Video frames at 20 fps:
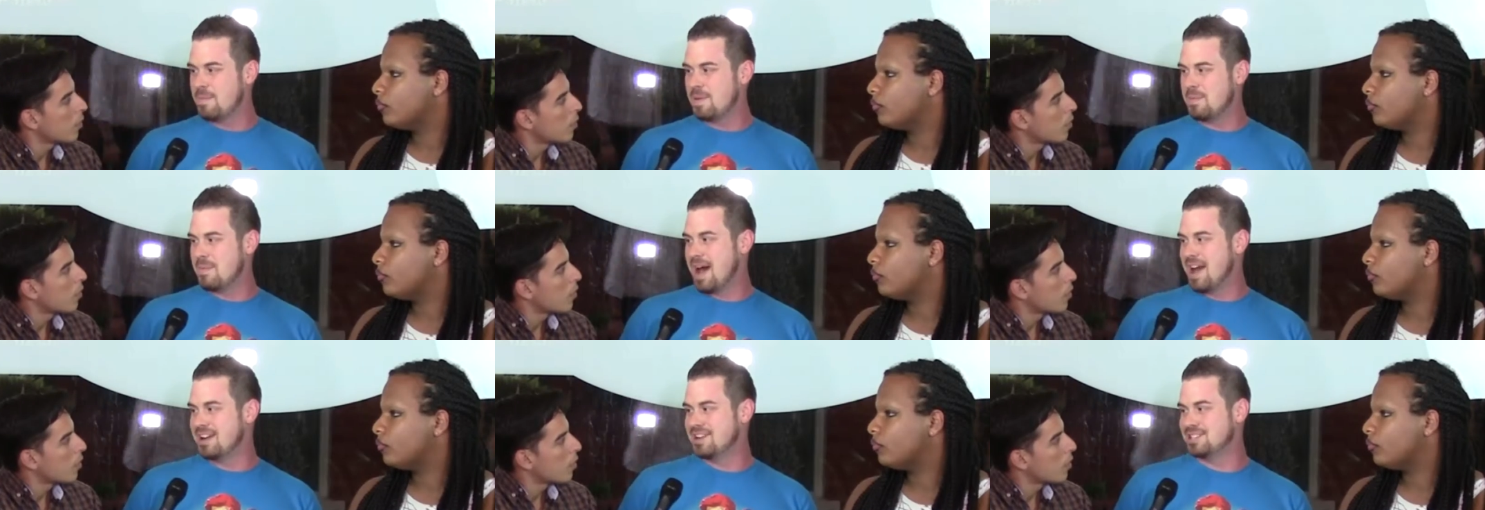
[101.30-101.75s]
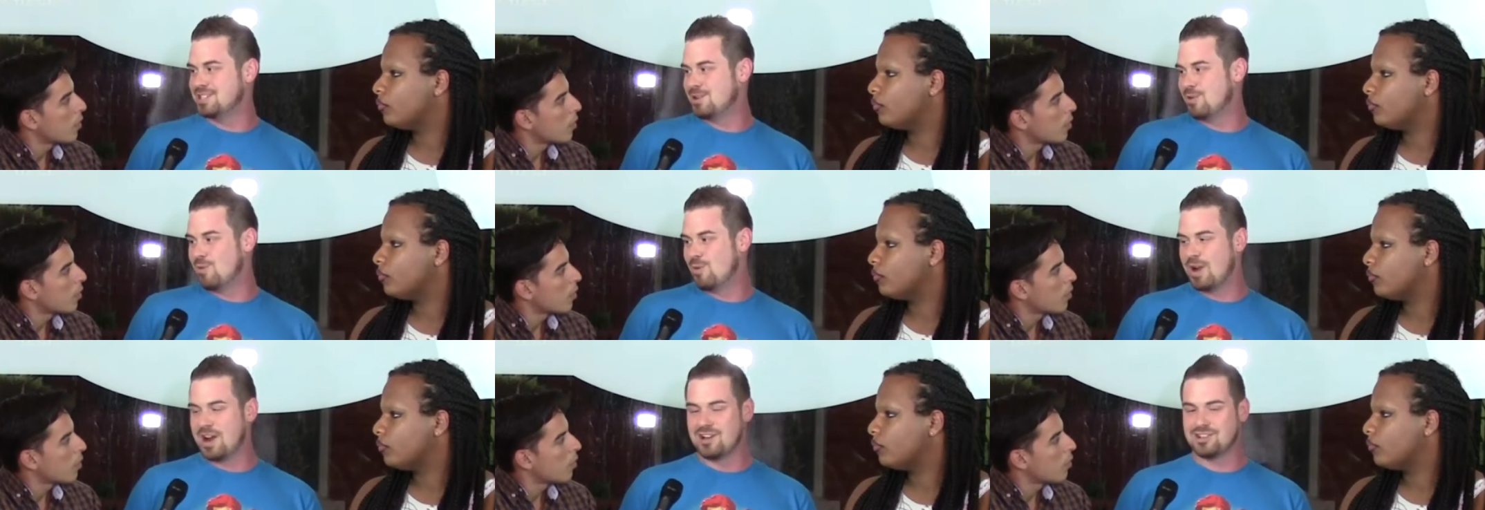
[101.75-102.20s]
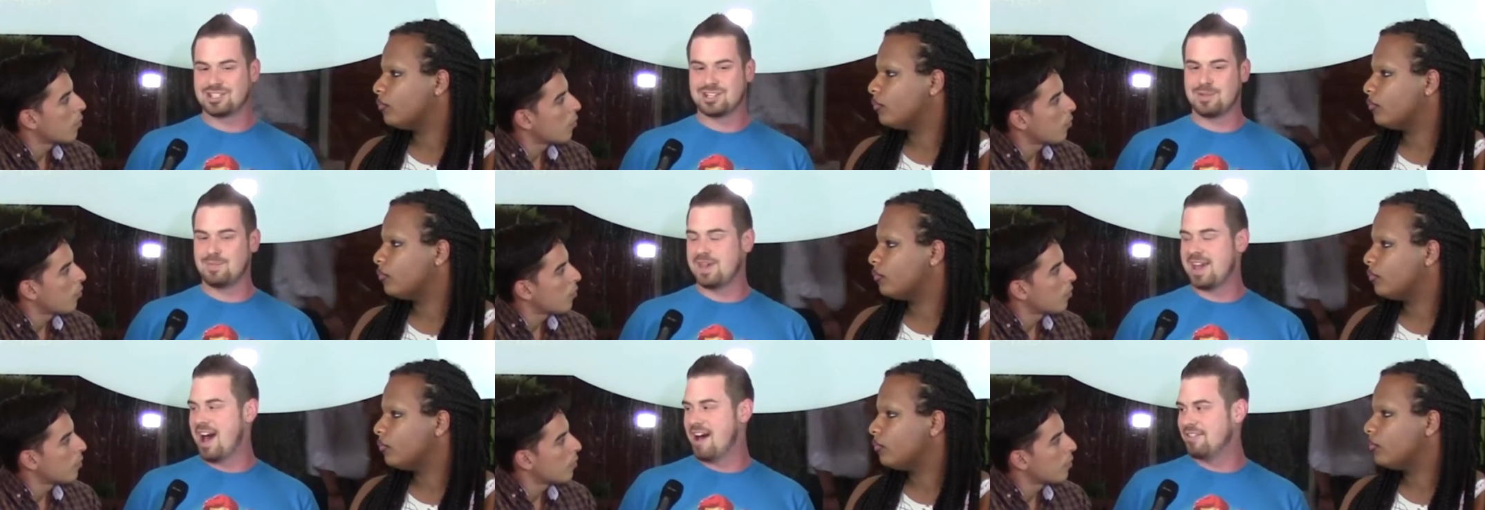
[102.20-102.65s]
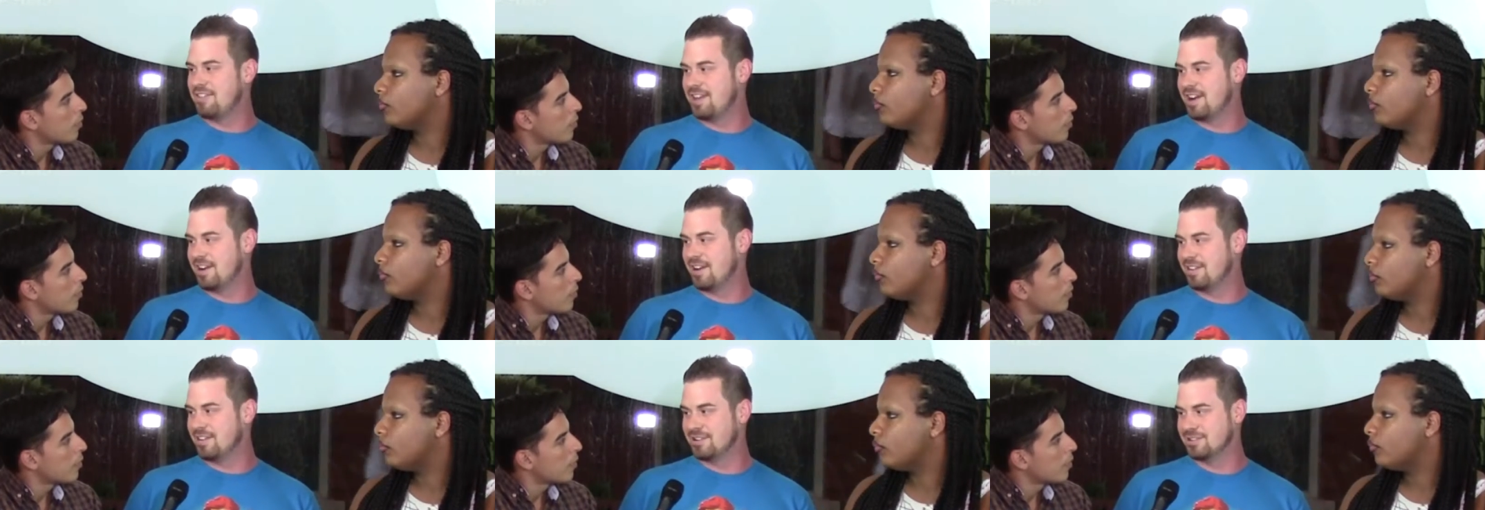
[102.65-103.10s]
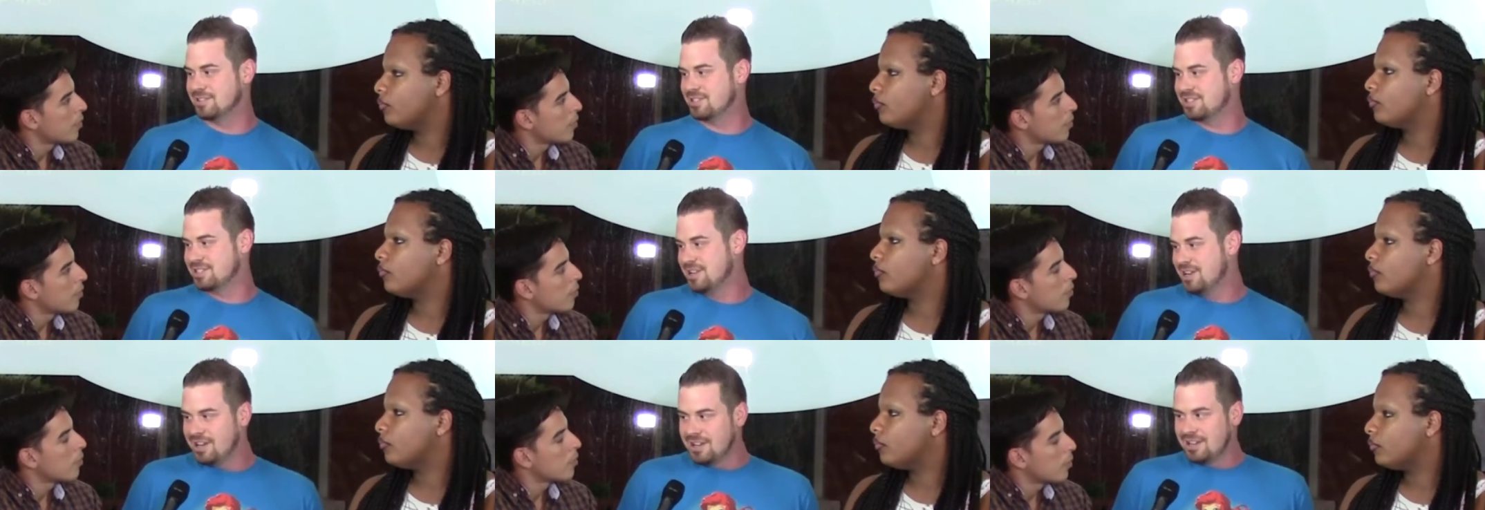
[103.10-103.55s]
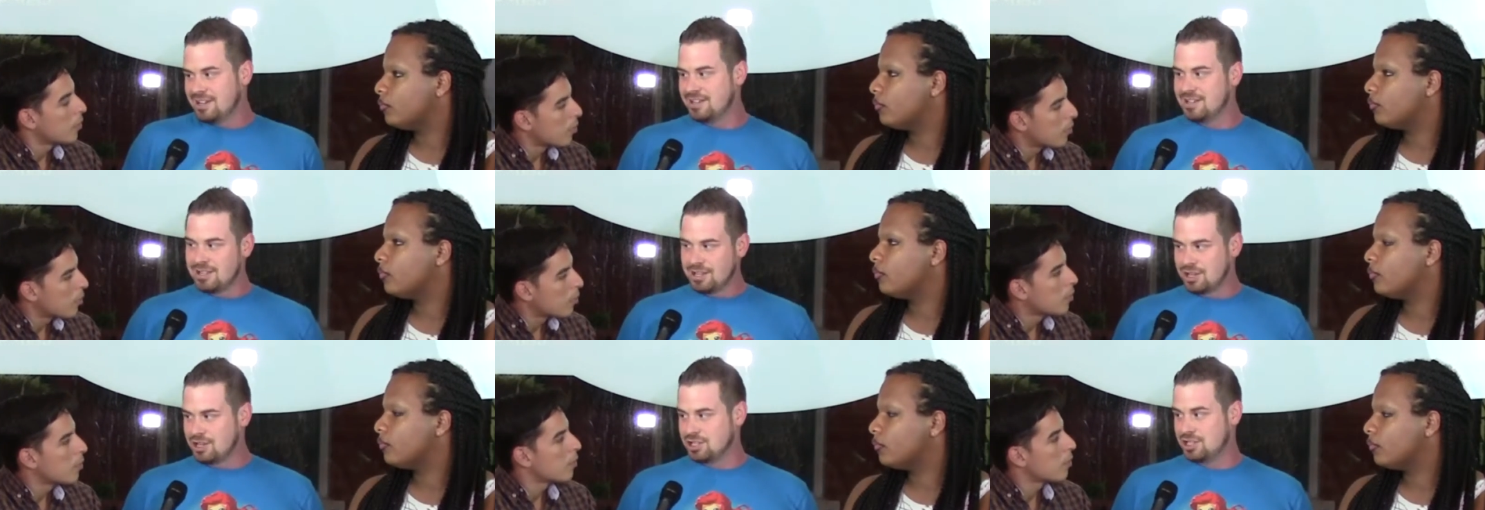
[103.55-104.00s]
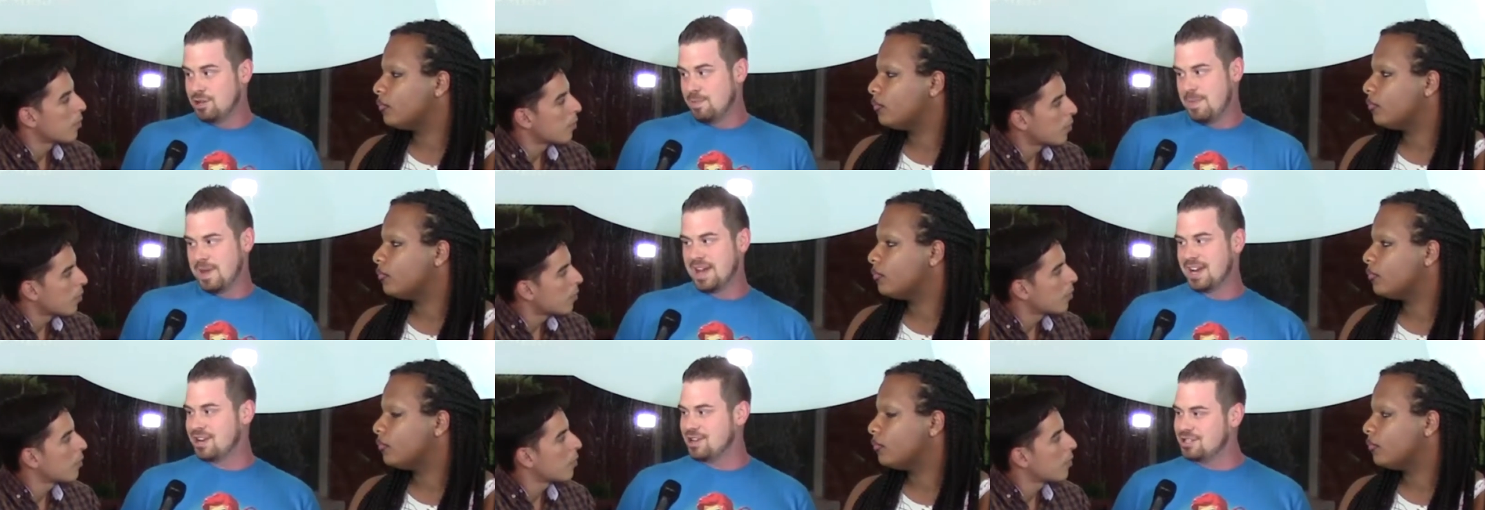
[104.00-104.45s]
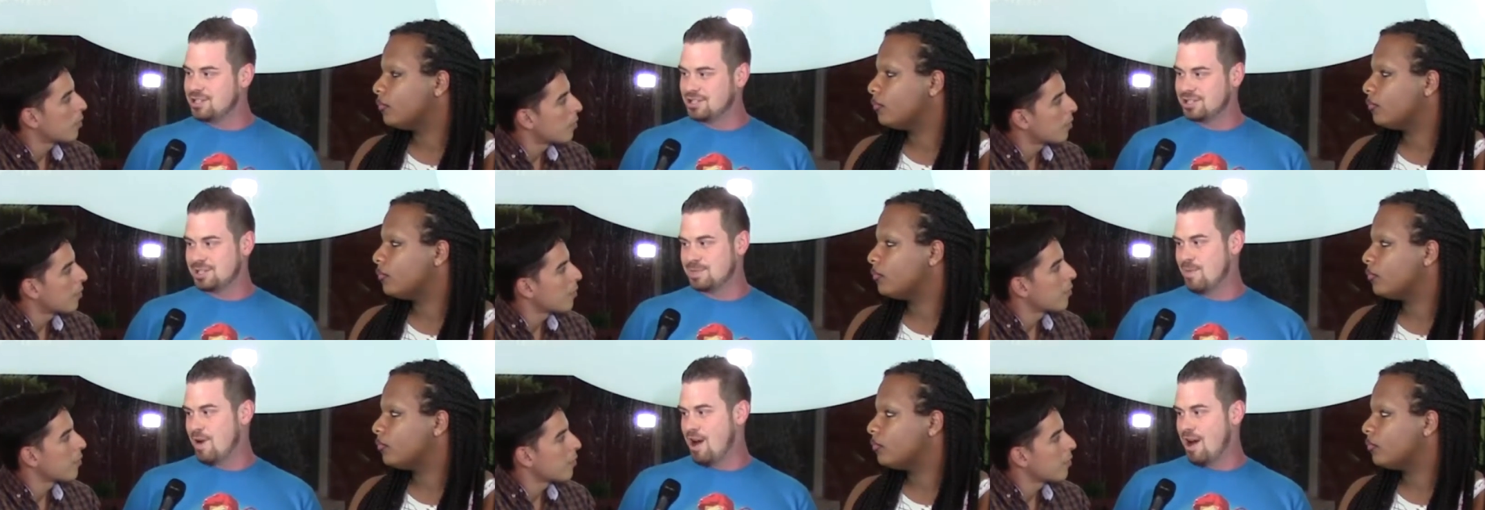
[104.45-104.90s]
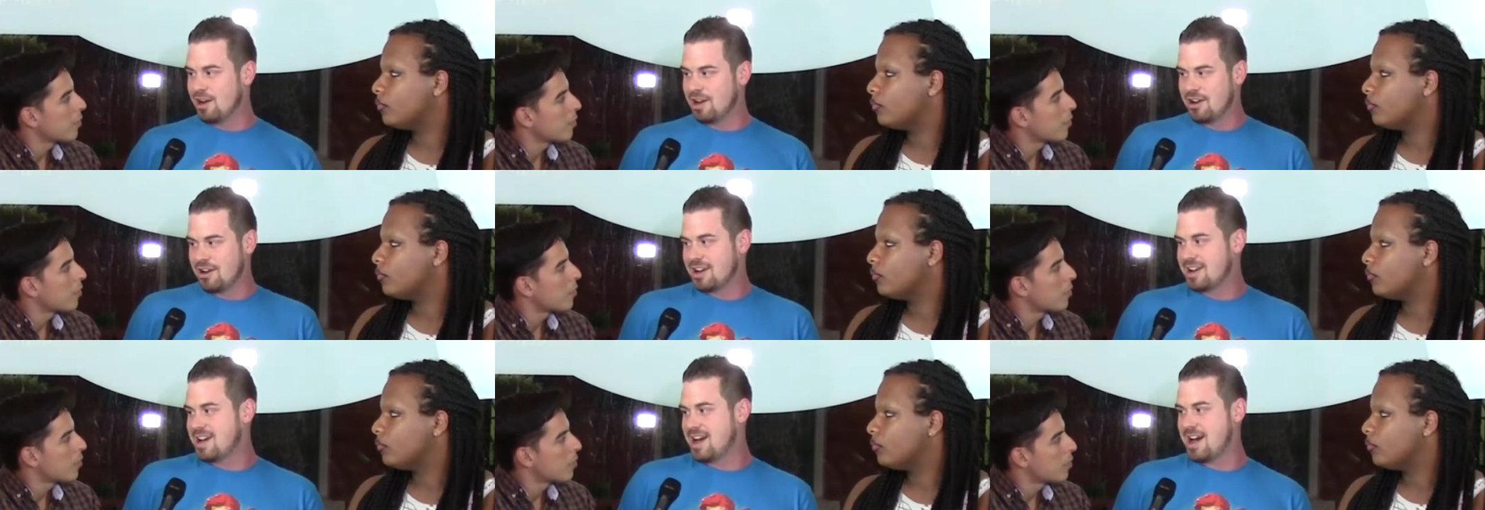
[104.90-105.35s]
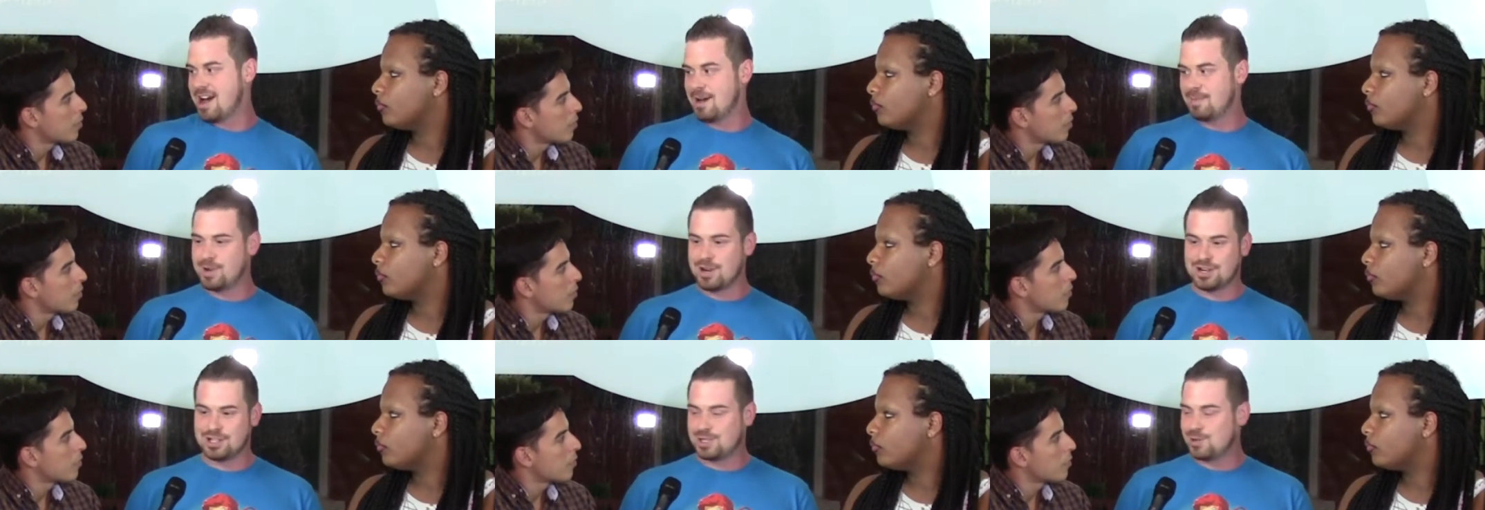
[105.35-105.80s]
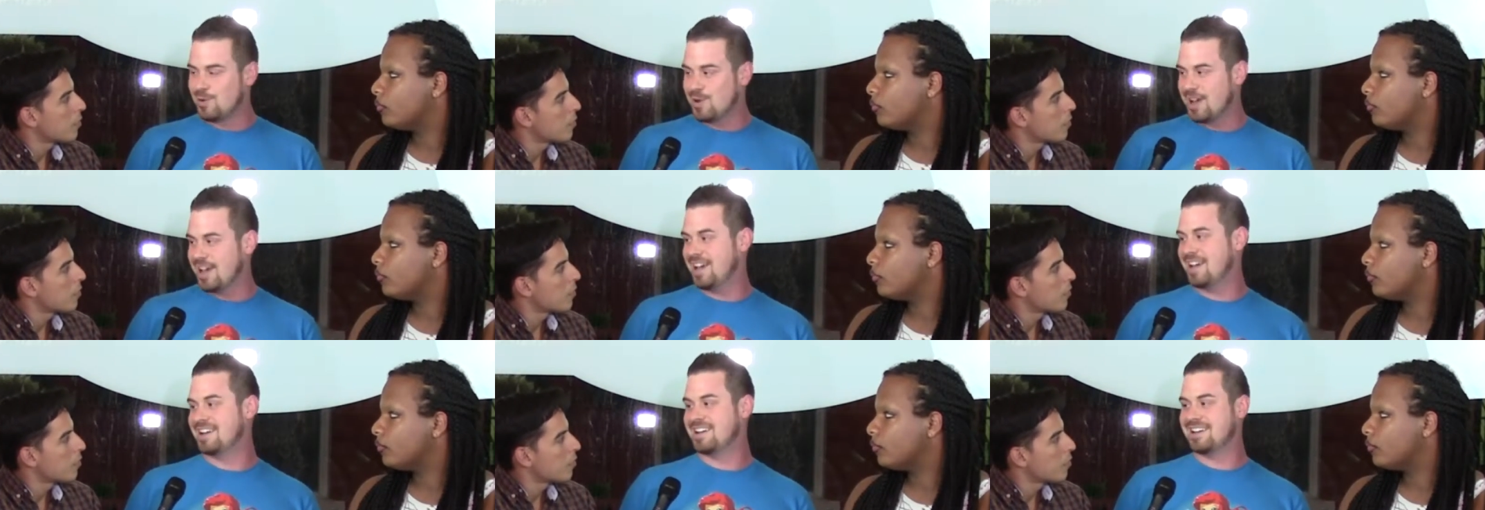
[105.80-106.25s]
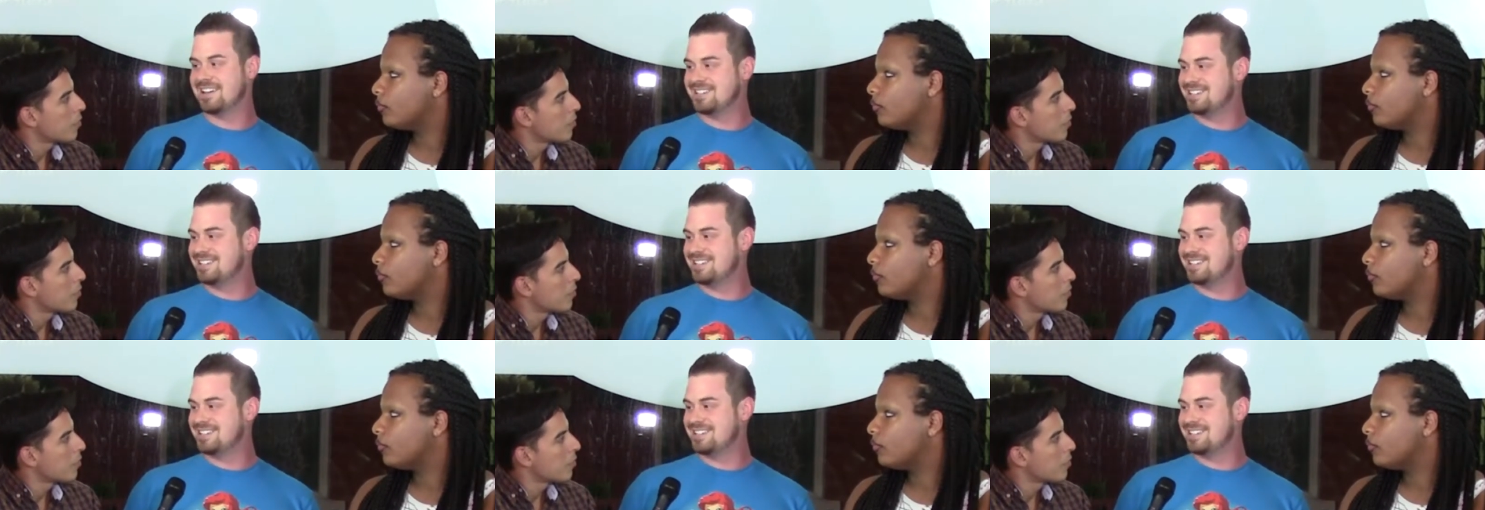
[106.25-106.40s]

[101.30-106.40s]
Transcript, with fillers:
Speaker 1: open-minded to what else could be out there. There's you're too big, you're too small, you're a cub, you're a twink.